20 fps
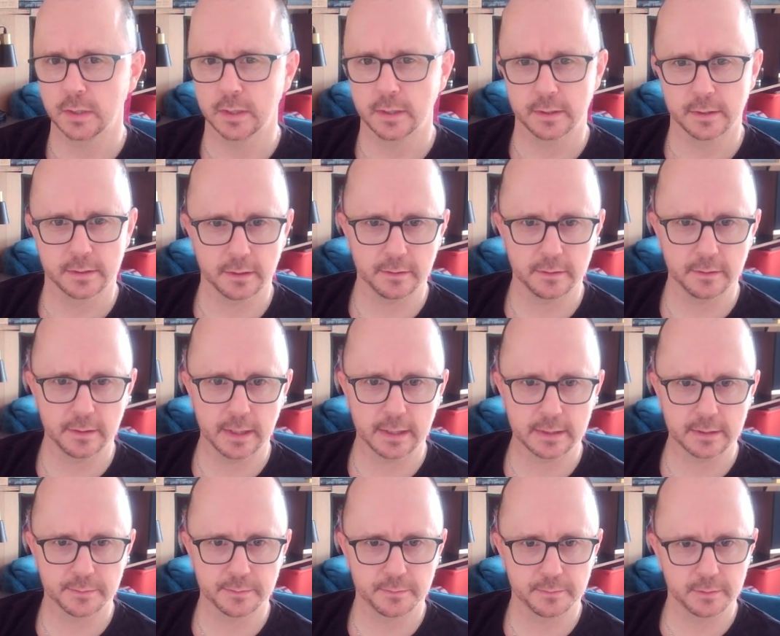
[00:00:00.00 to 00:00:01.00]
So that's
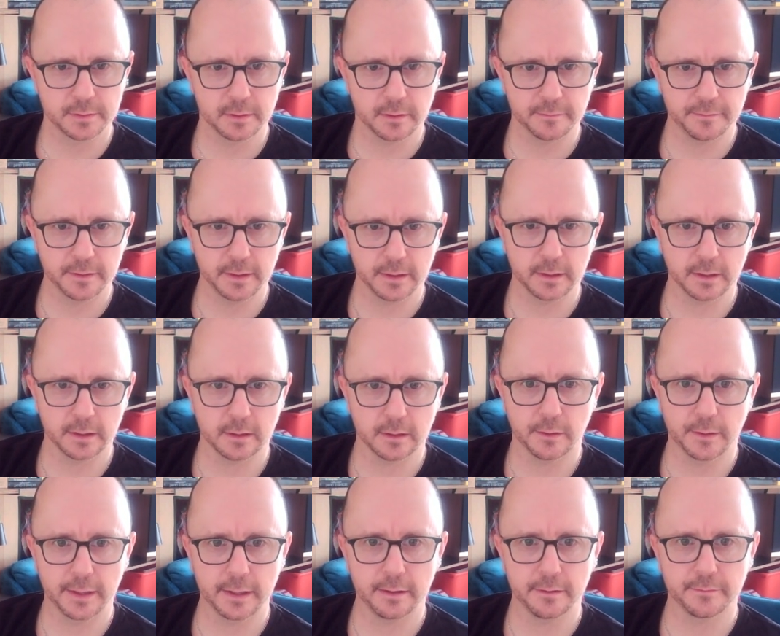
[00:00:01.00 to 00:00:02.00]
not feeling like a
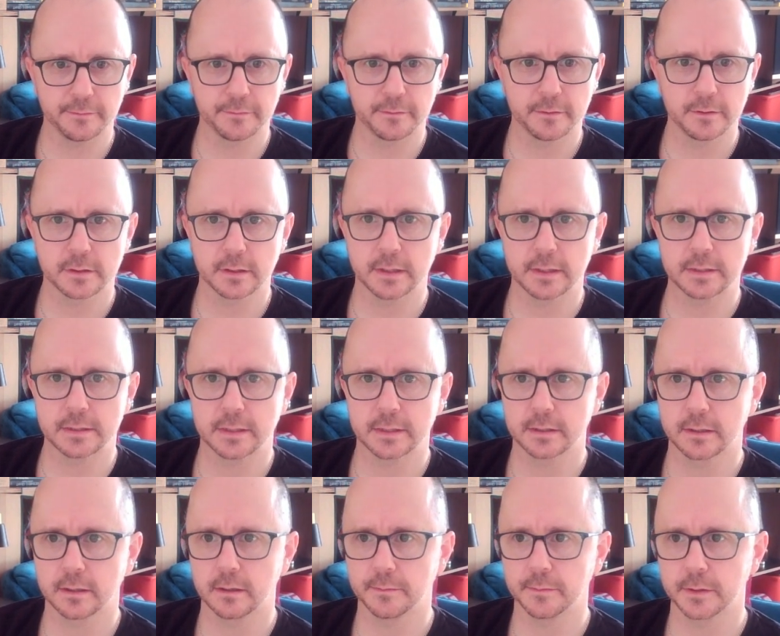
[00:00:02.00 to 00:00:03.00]
low-hanging fruit, so let's just
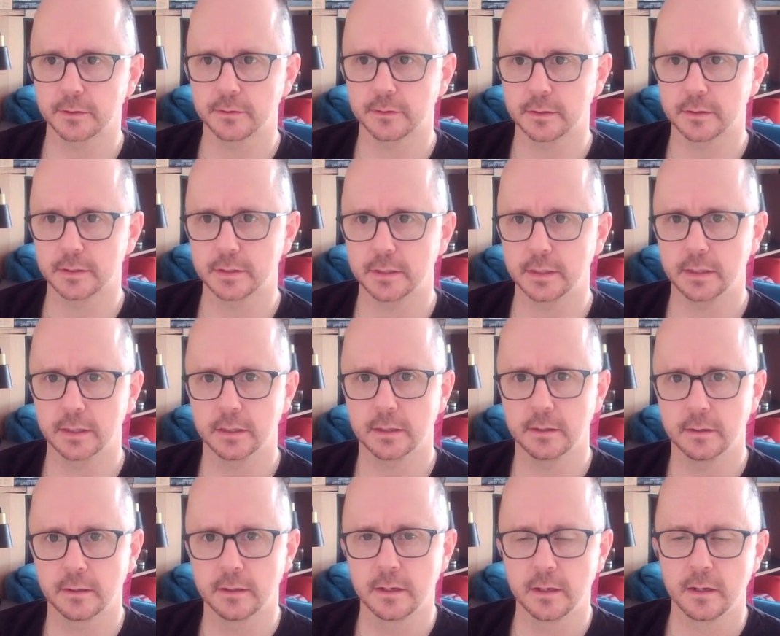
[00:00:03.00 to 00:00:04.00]
come across here.
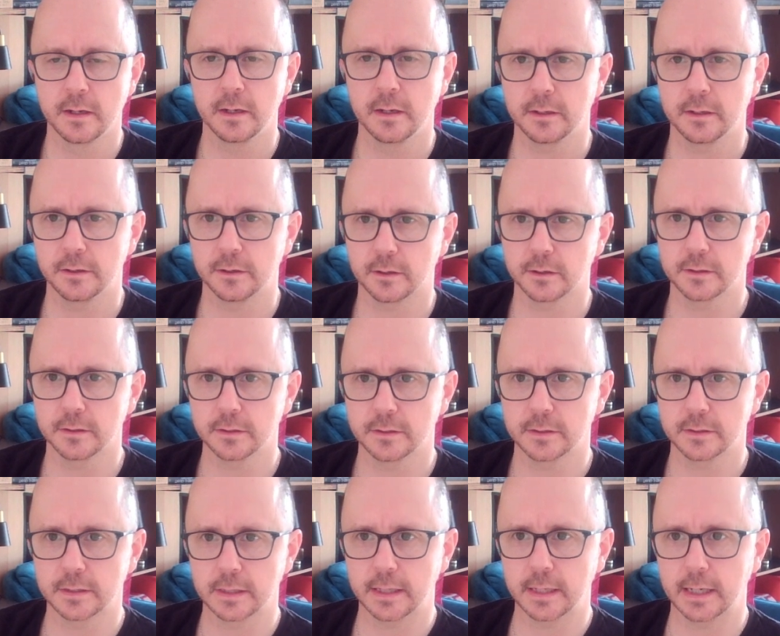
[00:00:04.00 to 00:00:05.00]

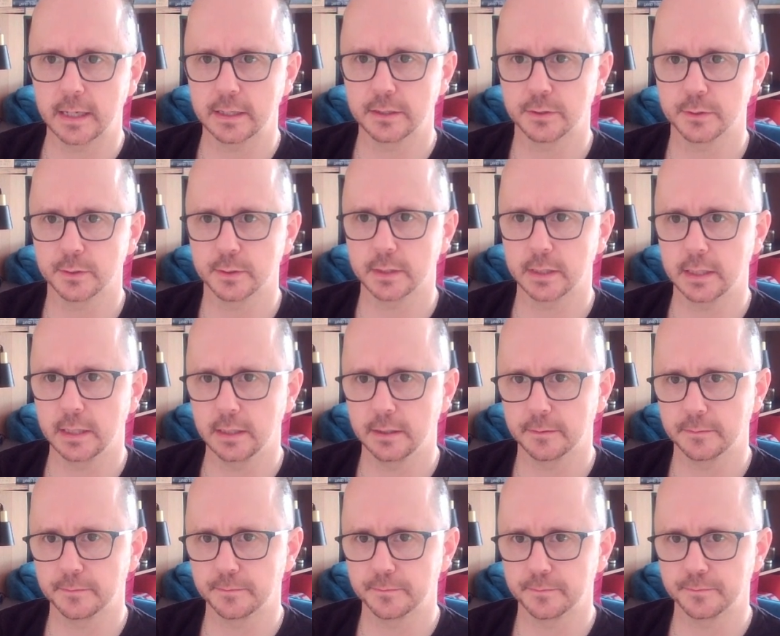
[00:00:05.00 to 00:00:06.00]
Dockers casually
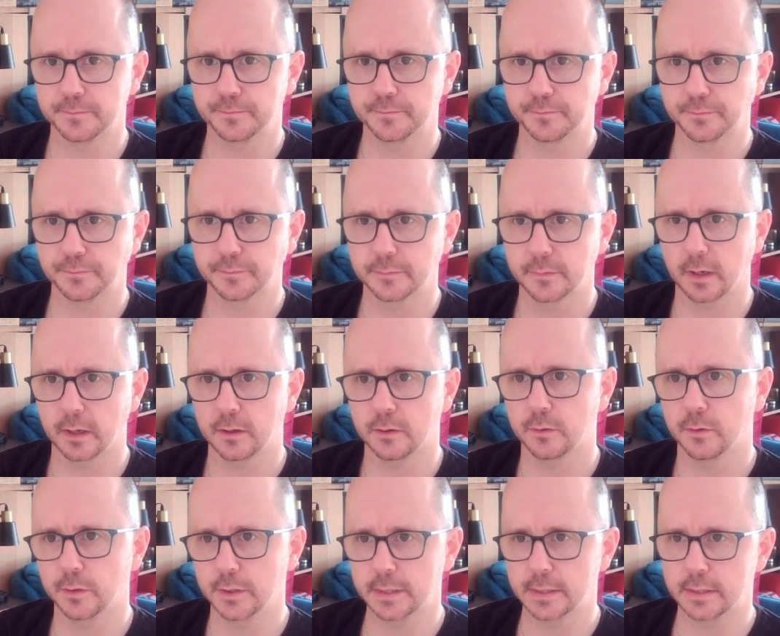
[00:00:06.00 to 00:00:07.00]

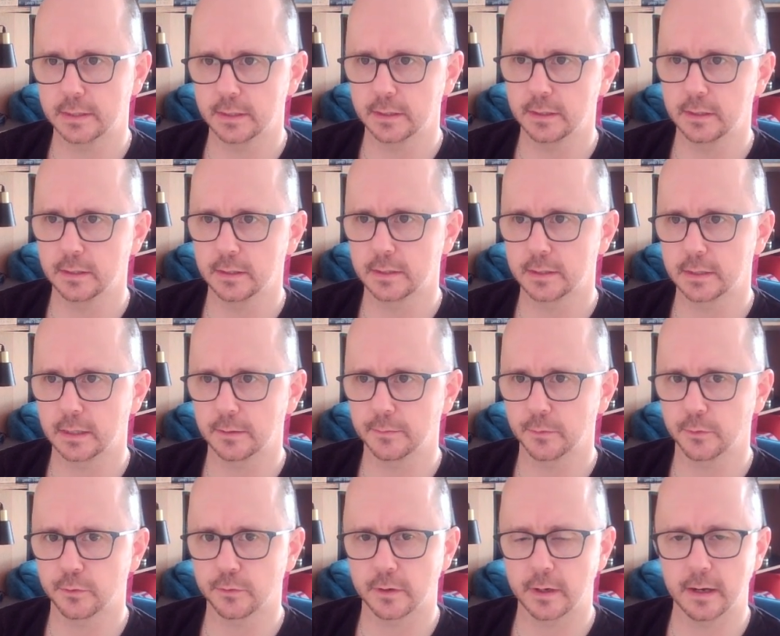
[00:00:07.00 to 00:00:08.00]
hoisted some
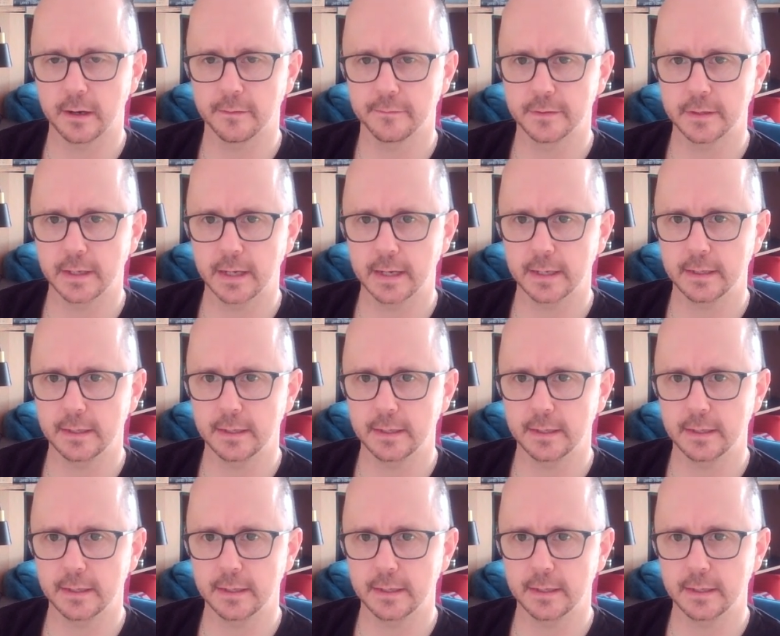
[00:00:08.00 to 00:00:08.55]
craft at